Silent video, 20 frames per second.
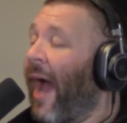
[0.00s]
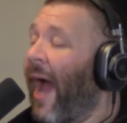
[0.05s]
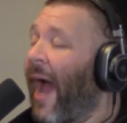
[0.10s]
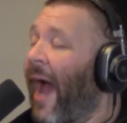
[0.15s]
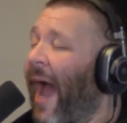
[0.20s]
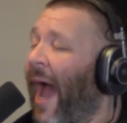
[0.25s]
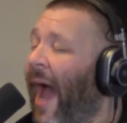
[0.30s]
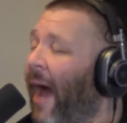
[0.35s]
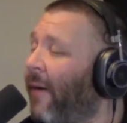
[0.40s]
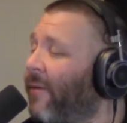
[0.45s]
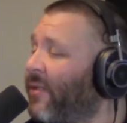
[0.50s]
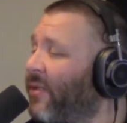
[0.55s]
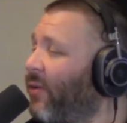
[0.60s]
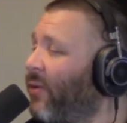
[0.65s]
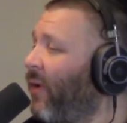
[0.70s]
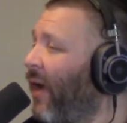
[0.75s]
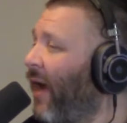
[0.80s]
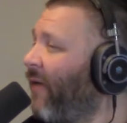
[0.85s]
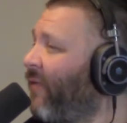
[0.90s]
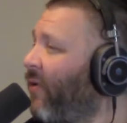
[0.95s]
How
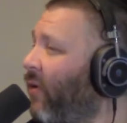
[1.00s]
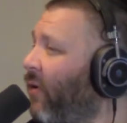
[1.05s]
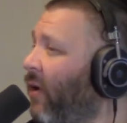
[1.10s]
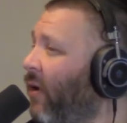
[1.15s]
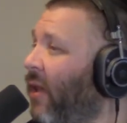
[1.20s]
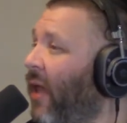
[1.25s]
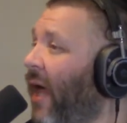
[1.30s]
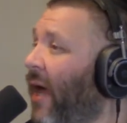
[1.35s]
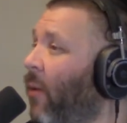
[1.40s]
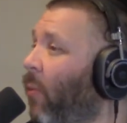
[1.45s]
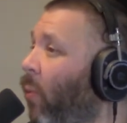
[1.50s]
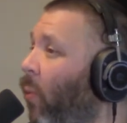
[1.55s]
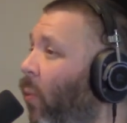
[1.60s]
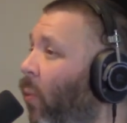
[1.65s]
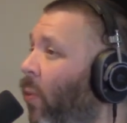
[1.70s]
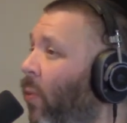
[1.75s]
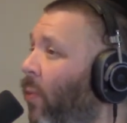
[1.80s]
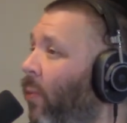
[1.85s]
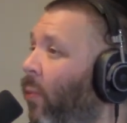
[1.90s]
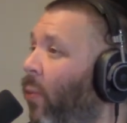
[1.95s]
soon after, like,
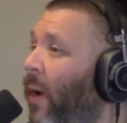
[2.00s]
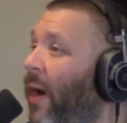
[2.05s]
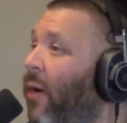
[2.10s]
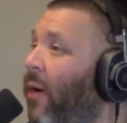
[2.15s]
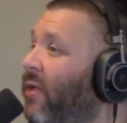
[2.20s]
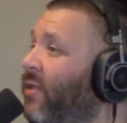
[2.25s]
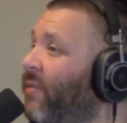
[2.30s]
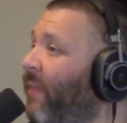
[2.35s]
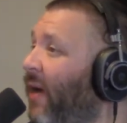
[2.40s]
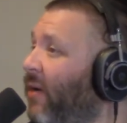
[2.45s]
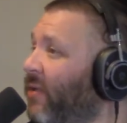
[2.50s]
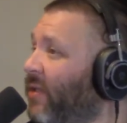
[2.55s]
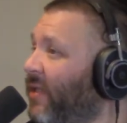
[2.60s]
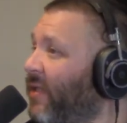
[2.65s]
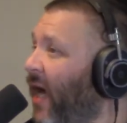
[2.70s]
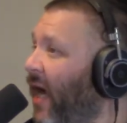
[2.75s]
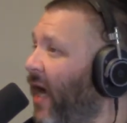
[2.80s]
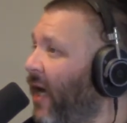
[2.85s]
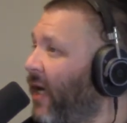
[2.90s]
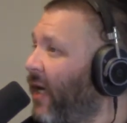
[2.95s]
where is Mount
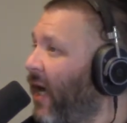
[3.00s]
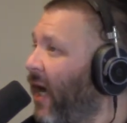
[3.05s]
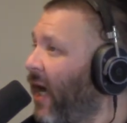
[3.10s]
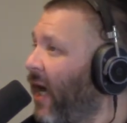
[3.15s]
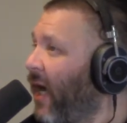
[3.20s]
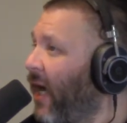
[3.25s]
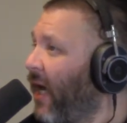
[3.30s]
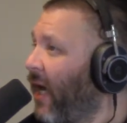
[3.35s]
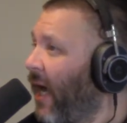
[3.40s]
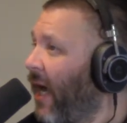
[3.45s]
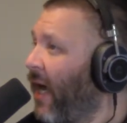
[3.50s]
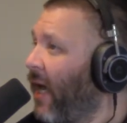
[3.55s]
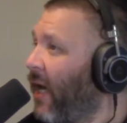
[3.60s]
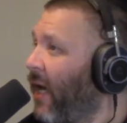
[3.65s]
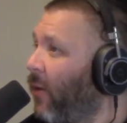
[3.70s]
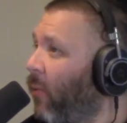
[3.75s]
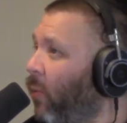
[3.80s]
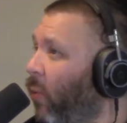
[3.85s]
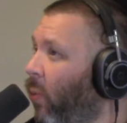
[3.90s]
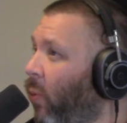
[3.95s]
Sinai,
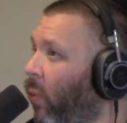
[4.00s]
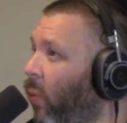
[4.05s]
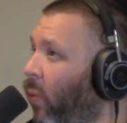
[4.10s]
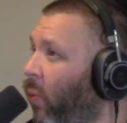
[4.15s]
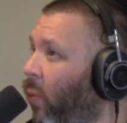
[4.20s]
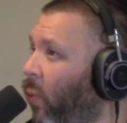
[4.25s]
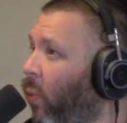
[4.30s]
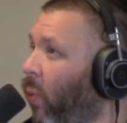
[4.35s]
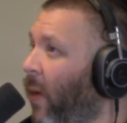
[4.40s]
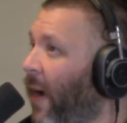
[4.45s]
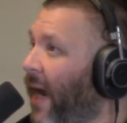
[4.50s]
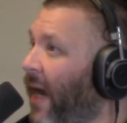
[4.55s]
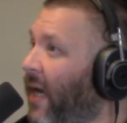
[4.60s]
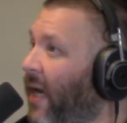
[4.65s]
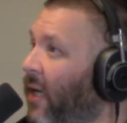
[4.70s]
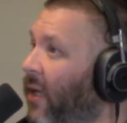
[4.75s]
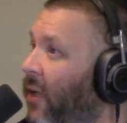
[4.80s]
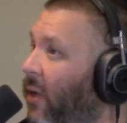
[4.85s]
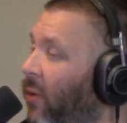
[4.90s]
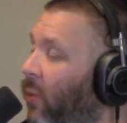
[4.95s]
and
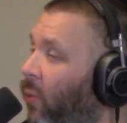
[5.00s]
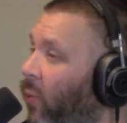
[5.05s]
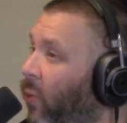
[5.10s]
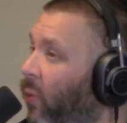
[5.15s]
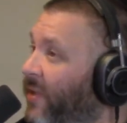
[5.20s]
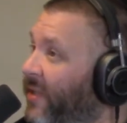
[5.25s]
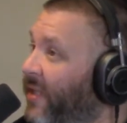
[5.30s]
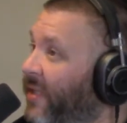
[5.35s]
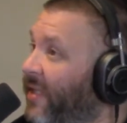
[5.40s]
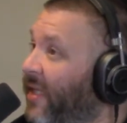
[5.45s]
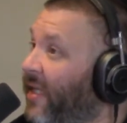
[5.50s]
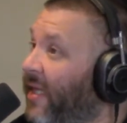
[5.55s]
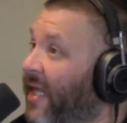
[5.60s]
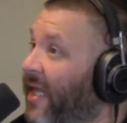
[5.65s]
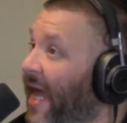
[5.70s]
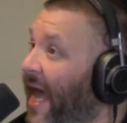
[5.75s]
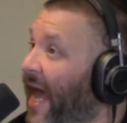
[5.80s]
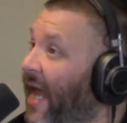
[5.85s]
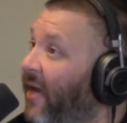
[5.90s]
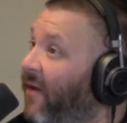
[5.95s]
when was this at
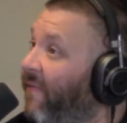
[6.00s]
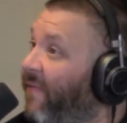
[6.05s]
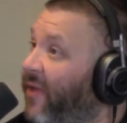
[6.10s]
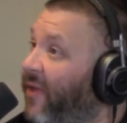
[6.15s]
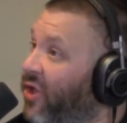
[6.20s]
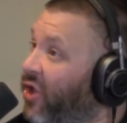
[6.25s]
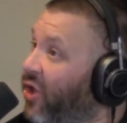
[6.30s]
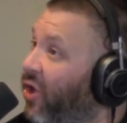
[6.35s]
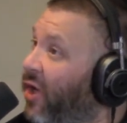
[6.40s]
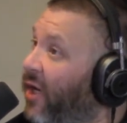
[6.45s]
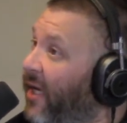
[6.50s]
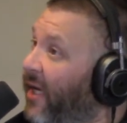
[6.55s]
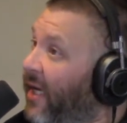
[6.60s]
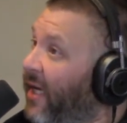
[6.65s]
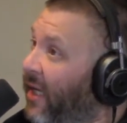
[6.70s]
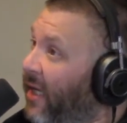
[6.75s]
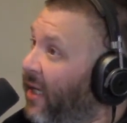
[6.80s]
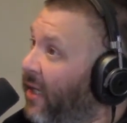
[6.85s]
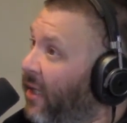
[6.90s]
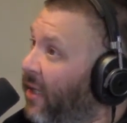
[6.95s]
the end of the
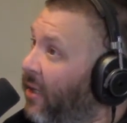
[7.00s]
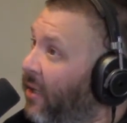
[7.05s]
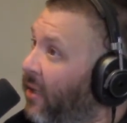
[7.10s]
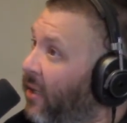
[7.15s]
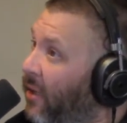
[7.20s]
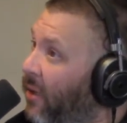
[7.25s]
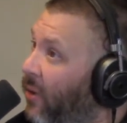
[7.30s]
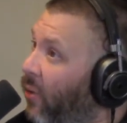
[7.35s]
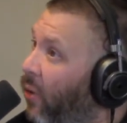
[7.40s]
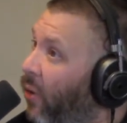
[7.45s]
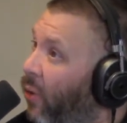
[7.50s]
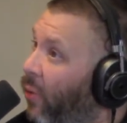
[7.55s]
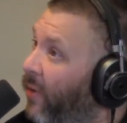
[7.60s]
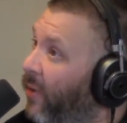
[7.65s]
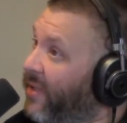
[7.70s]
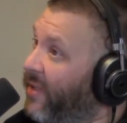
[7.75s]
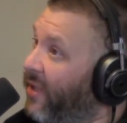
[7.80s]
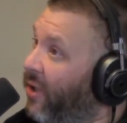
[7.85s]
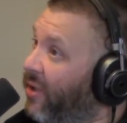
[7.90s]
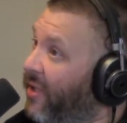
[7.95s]
journey? No, or was
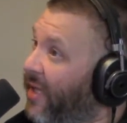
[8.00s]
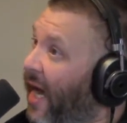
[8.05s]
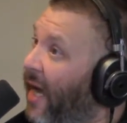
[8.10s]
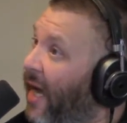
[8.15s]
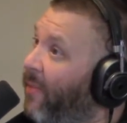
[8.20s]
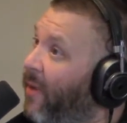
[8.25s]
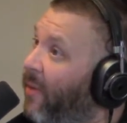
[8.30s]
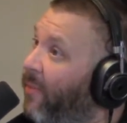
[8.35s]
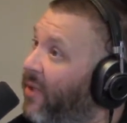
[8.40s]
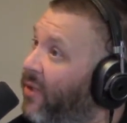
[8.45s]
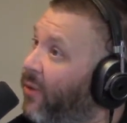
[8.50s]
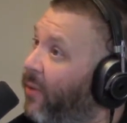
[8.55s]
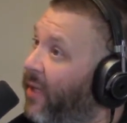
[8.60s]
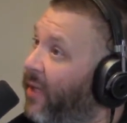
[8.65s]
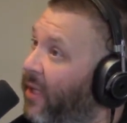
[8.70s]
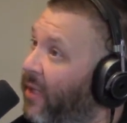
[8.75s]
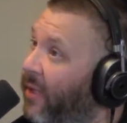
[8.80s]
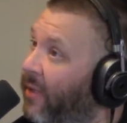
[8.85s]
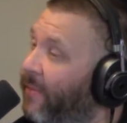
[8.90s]
uh, there time I, I, I don't know.